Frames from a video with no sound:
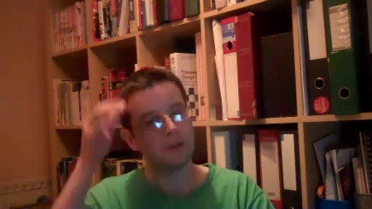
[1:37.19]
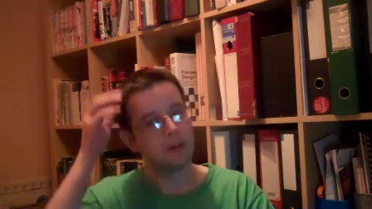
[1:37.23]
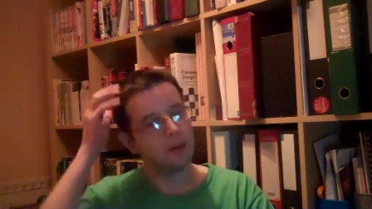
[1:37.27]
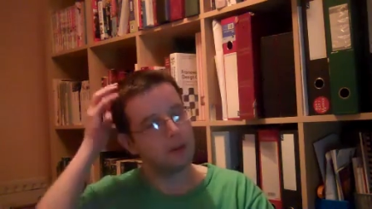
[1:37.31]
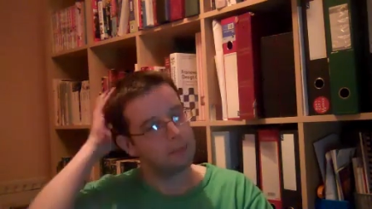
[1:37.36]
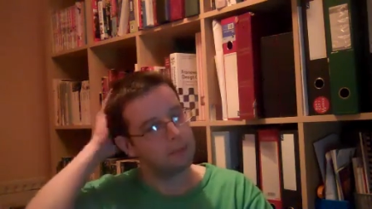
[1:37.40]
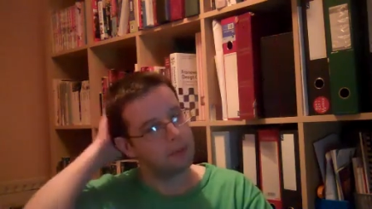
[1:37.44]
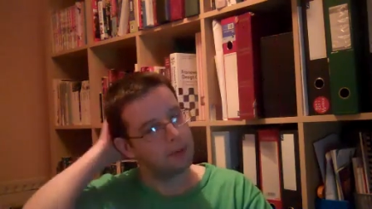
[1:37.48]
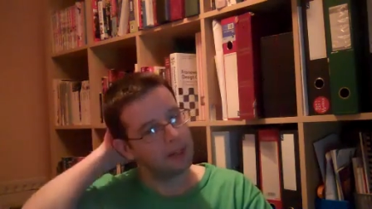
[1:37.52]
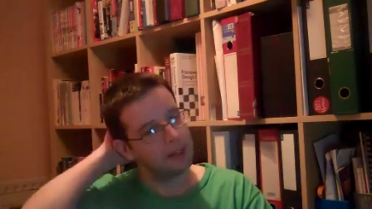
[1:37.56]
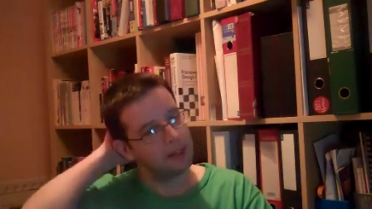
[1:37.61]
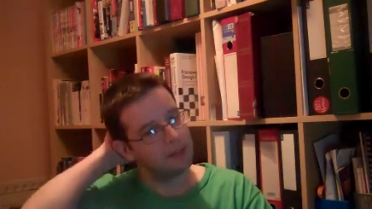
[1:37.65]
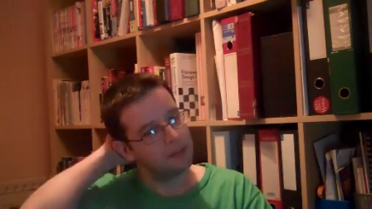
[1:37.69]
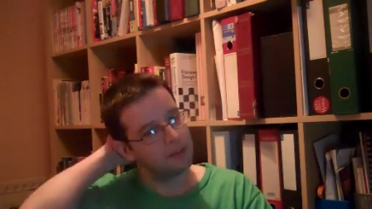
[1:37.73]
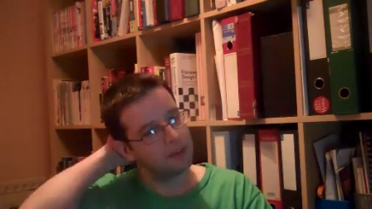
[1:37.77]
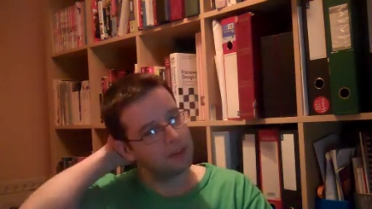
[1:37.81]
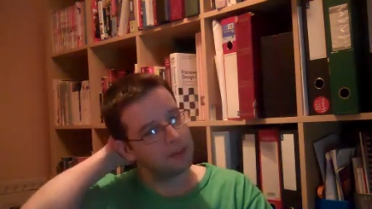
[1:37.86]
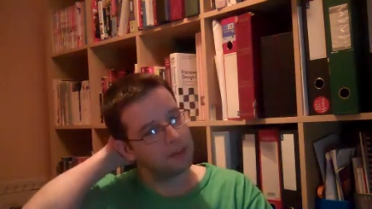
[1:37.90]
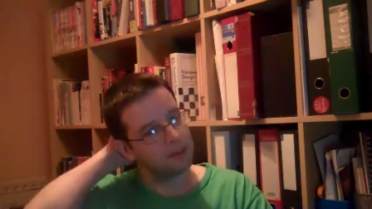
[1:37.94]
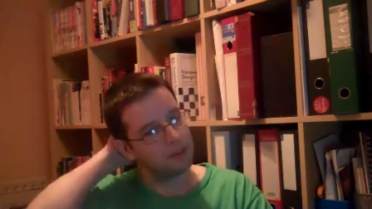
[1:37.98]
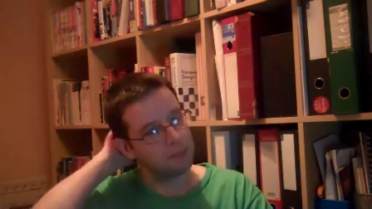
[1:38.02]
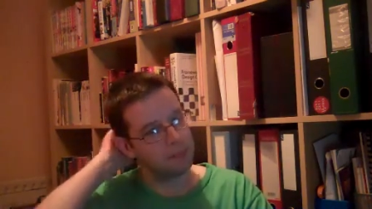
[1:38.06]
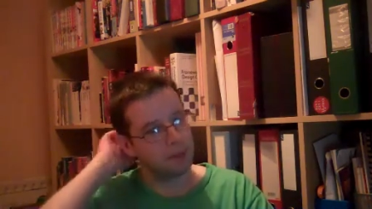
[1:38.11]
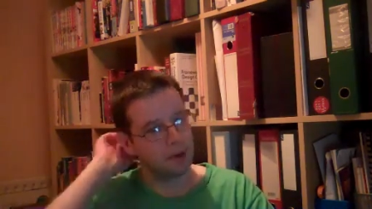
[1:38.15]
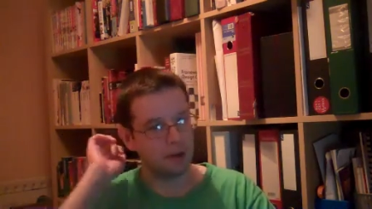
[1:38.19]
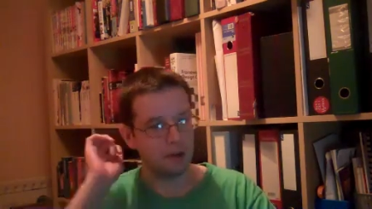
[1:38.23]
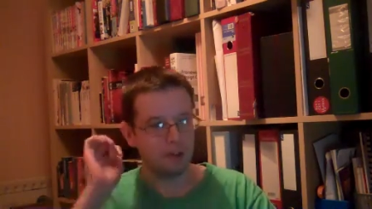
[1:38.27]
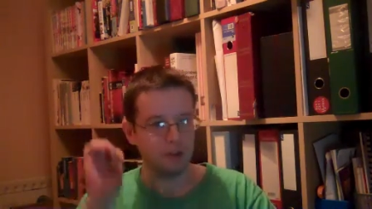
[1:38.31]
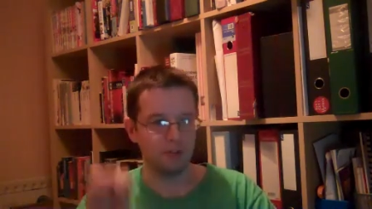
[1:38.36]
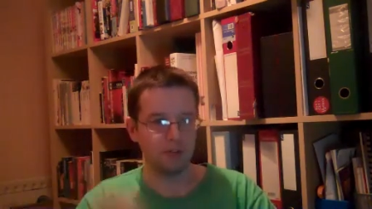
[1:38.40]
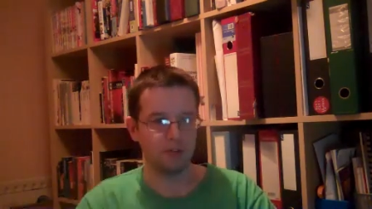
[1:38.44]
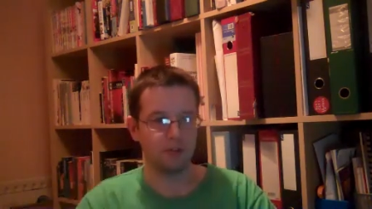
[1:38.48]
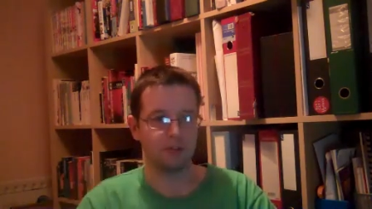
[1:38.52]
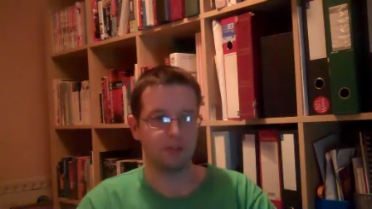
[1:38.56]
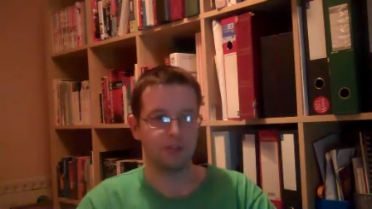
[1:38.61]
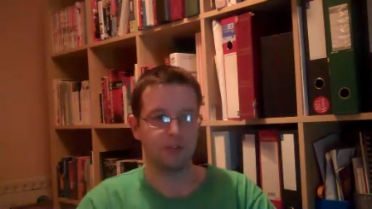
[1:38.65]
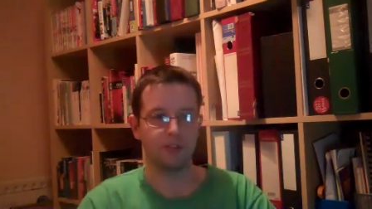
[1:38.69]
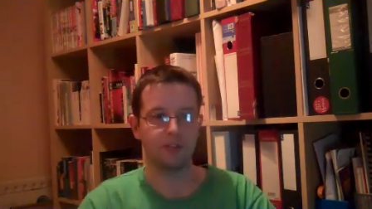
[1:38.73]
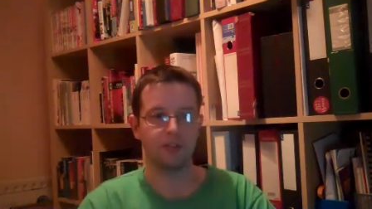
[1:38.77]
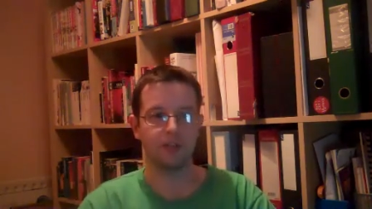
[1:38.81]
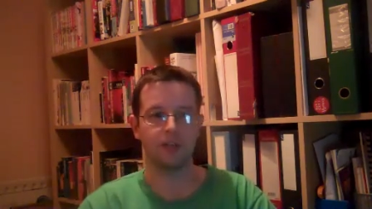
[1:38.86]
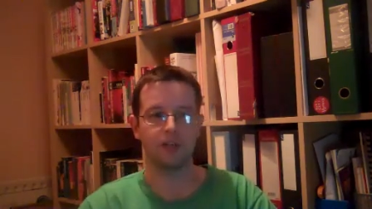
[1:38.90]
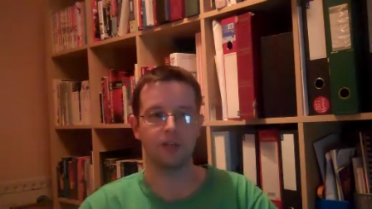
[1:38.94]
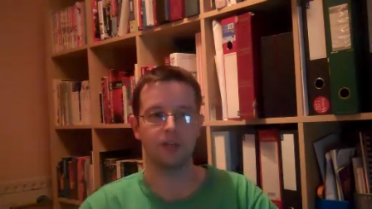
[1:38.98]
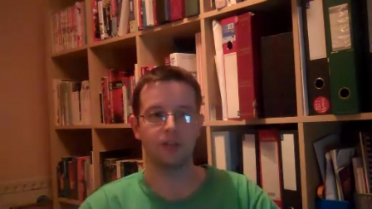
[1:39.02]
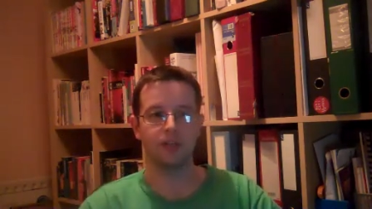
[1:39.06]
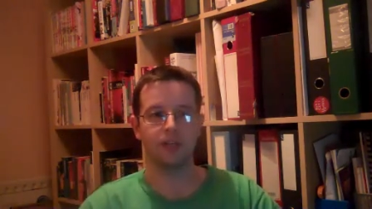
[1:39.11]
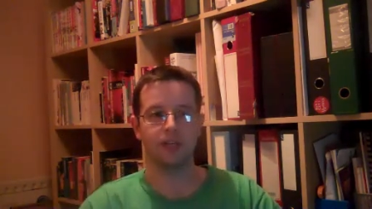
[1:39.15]
I believe that Microsoft
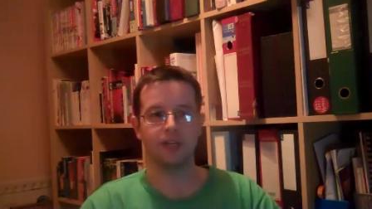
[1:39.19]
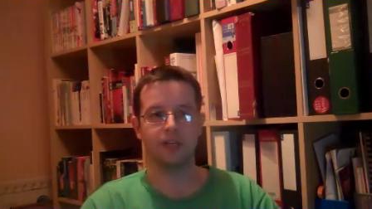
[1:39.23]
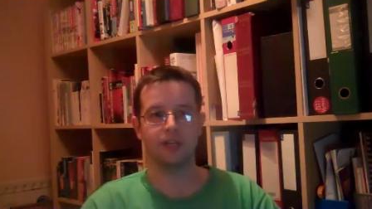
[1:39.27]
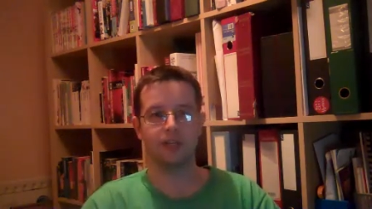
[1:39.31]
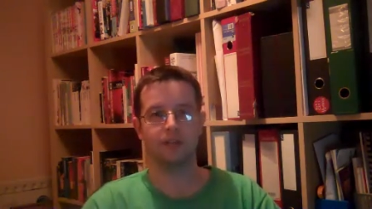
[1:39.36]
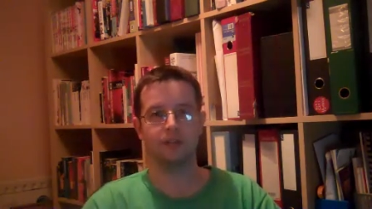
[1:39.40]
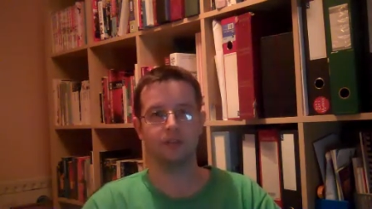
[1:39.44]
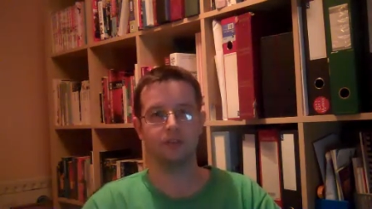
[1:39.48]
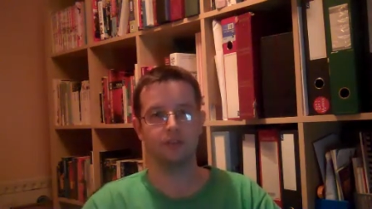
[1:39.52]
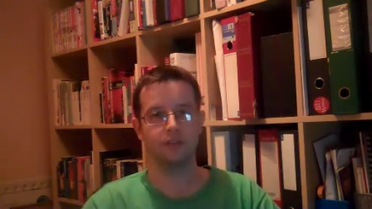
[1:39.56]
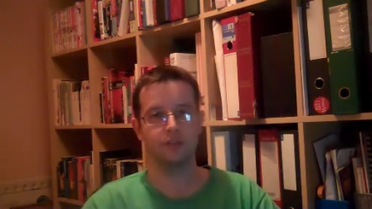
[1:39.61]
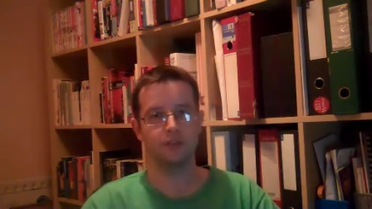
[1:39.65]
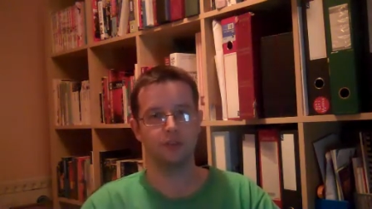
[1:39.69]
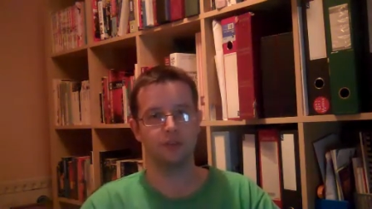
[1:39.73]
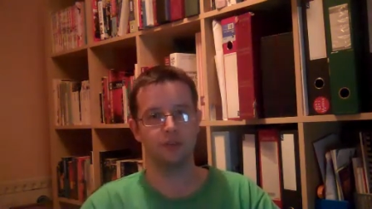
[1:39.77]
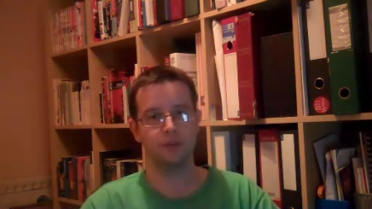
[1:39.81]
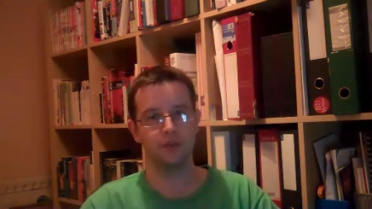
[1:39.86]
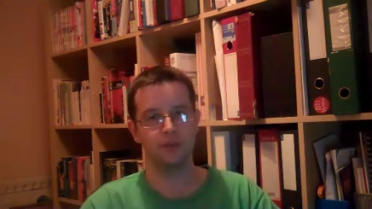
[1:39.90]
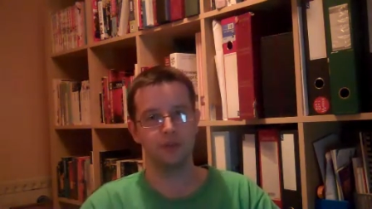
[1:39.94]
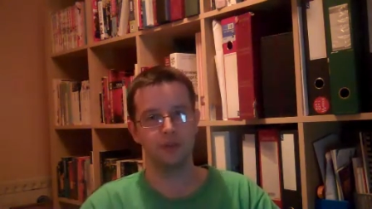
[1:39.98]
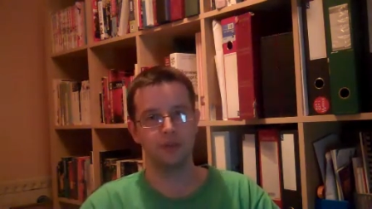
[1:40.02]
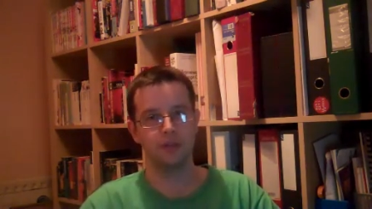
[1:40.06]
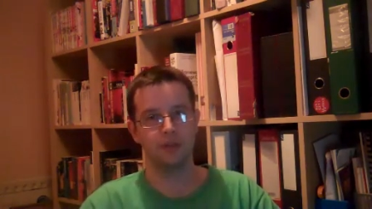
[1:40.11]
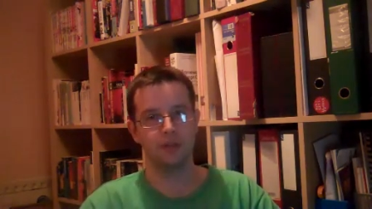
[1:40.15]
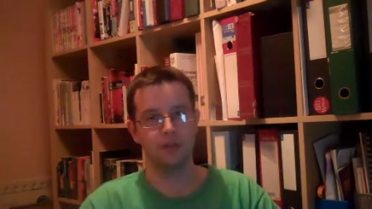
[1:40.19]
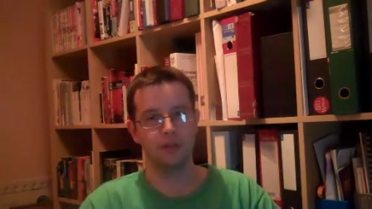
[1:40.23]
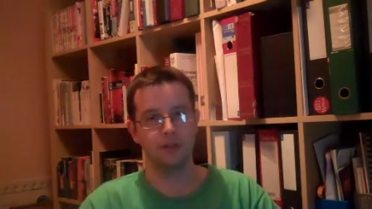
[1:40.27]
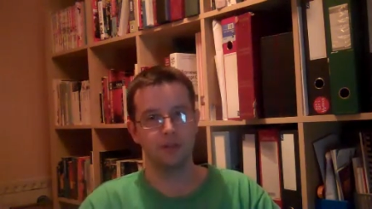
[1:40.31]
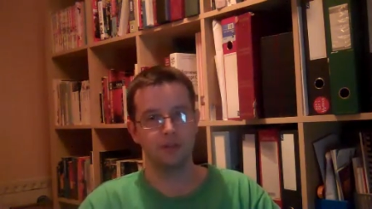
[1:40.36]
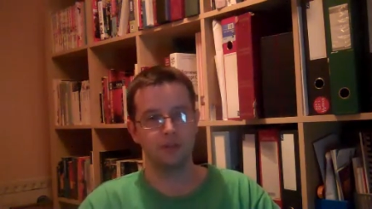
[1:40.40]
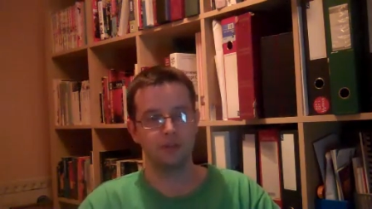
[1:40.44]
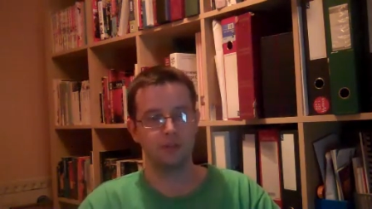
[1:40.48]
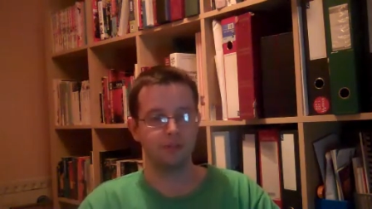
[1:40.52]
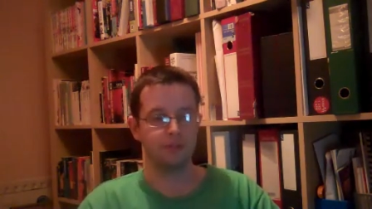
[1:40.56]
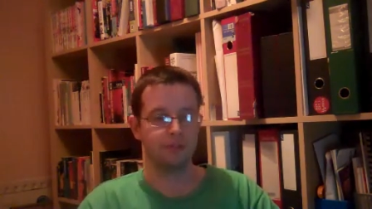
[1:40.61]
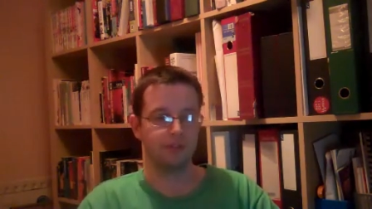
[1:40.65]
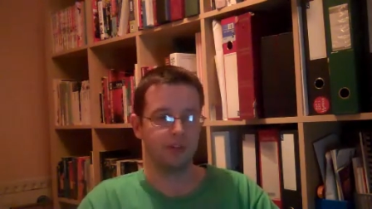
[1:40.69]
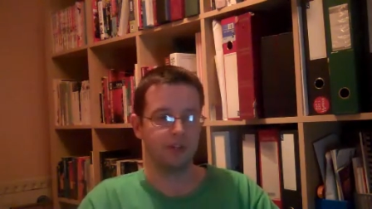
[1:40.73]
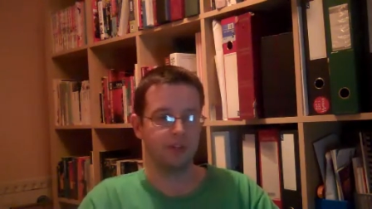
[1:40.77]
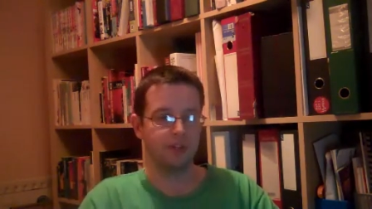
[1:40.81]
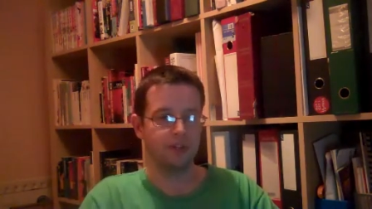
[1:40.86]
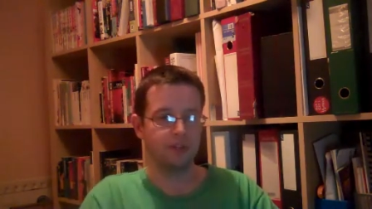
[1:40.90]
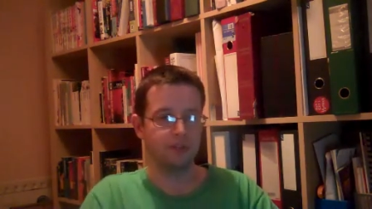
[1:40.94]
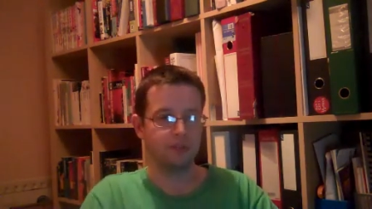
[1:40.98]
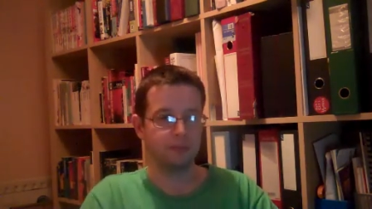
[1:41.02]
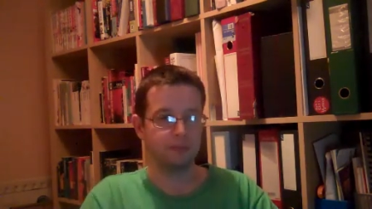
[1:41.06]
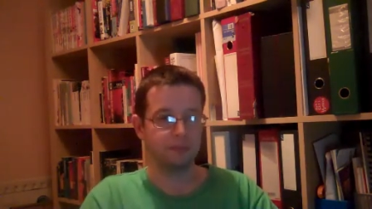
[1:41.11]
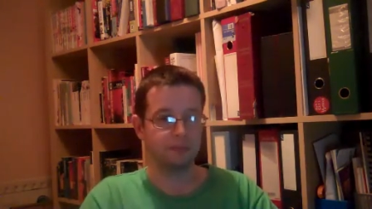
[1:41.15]
are looking to
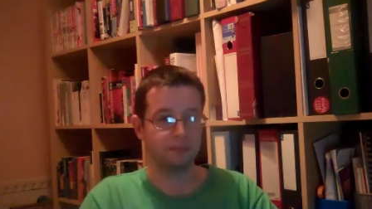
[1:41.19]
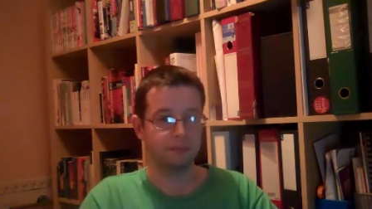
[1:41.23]
fund